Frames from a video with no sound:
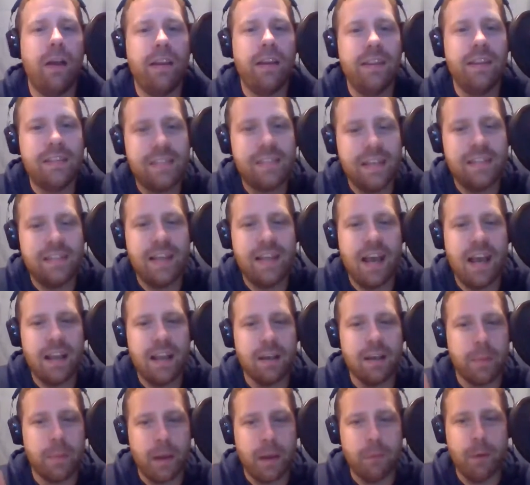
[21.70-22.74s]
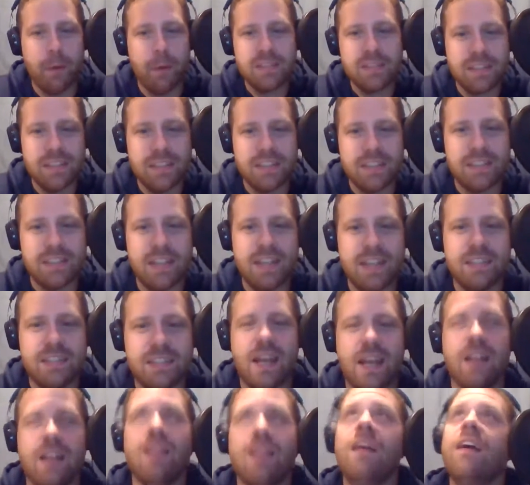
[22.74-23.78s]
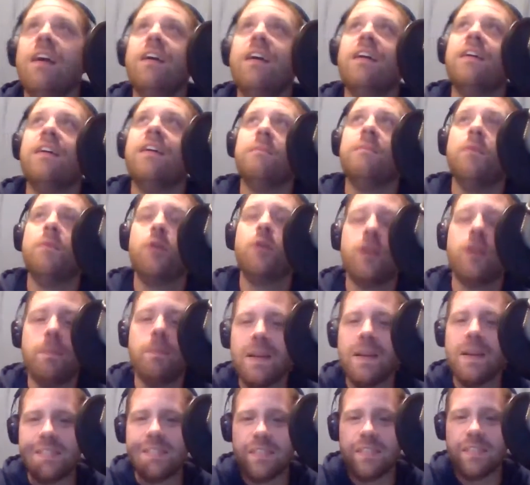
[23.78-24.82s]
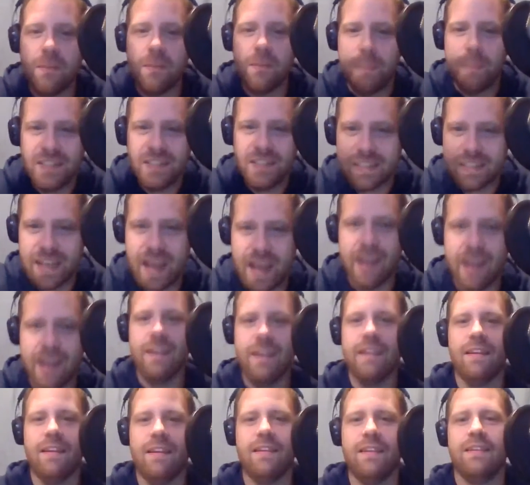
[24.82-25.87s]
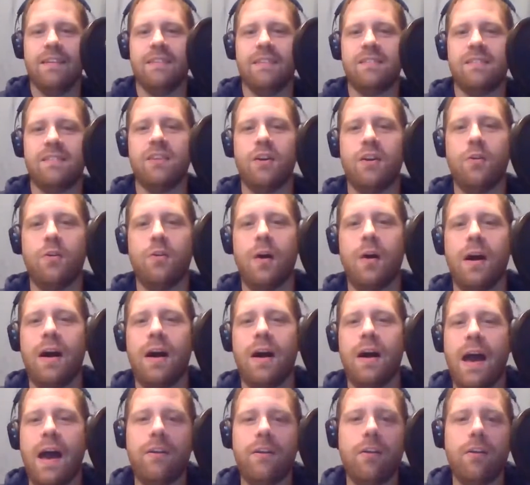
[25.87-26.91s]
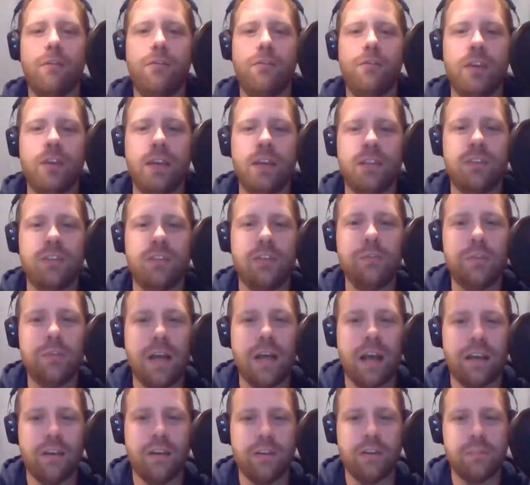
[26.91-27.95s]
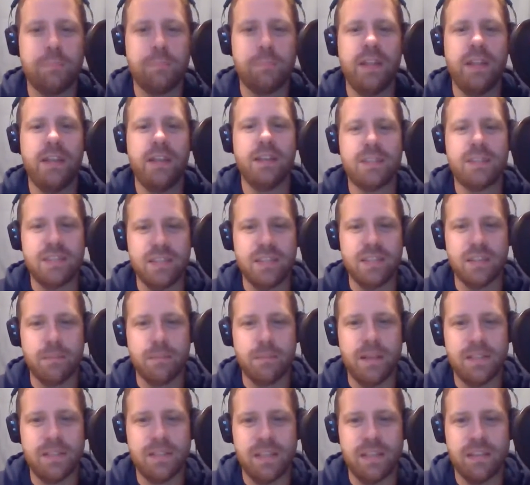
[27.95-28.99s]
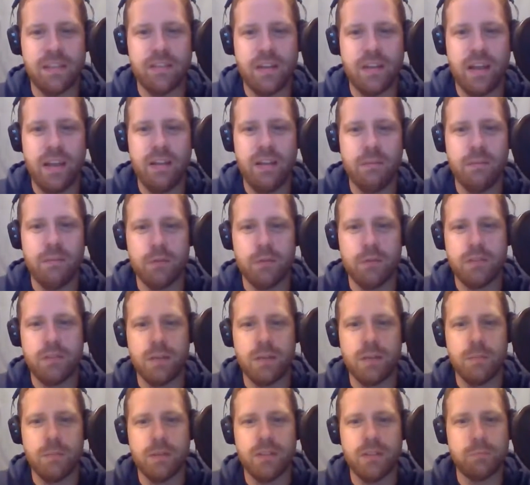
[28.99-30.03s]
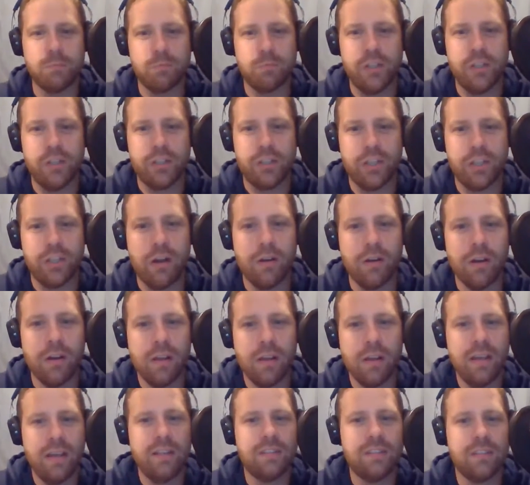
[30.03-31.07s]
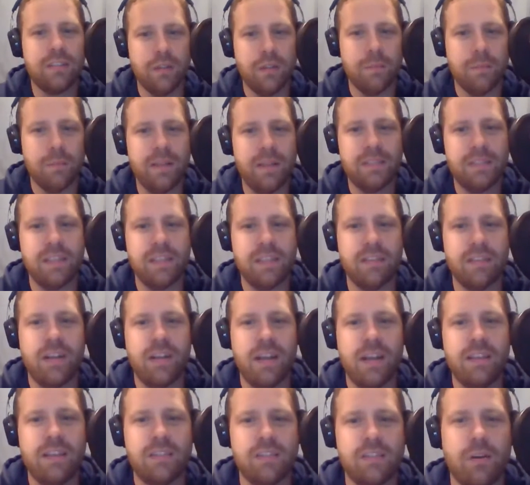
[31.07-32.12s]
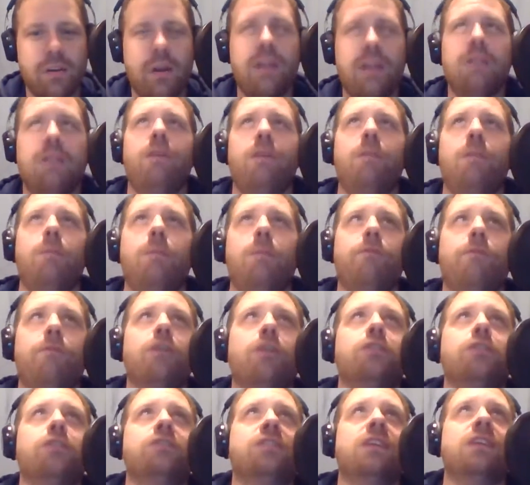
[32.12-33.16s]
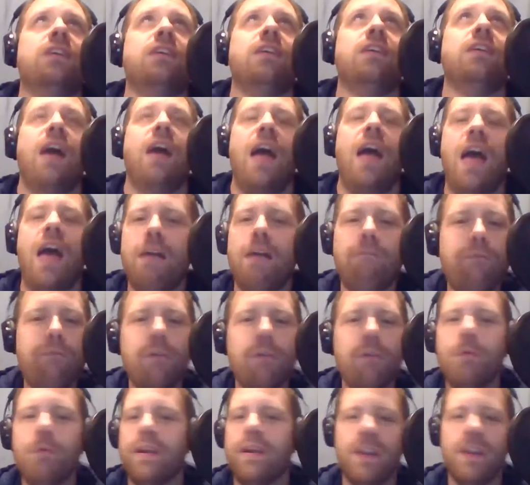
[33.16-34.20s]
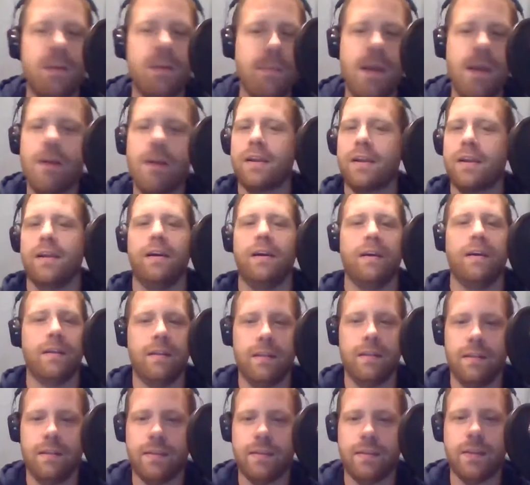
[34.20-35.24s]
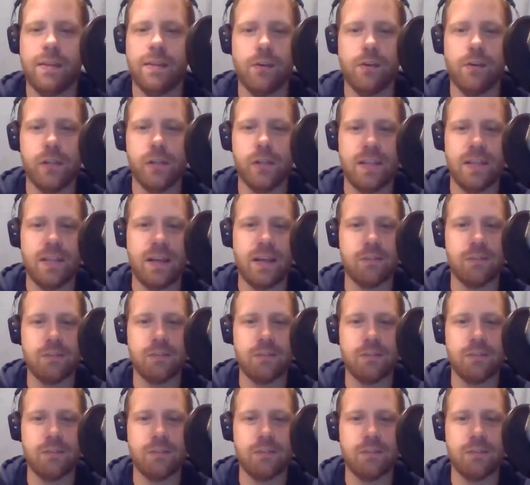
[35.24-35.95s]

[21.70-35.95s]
didn't say taco, but I was going to say, Sal, Mookie Betts is on base again. So I don't know if you can get 2 tacos, but he did steal a base the other night. We were talking about this pre-show. He stole a base the other night. So on November 1st, everyone in America can go get tacos.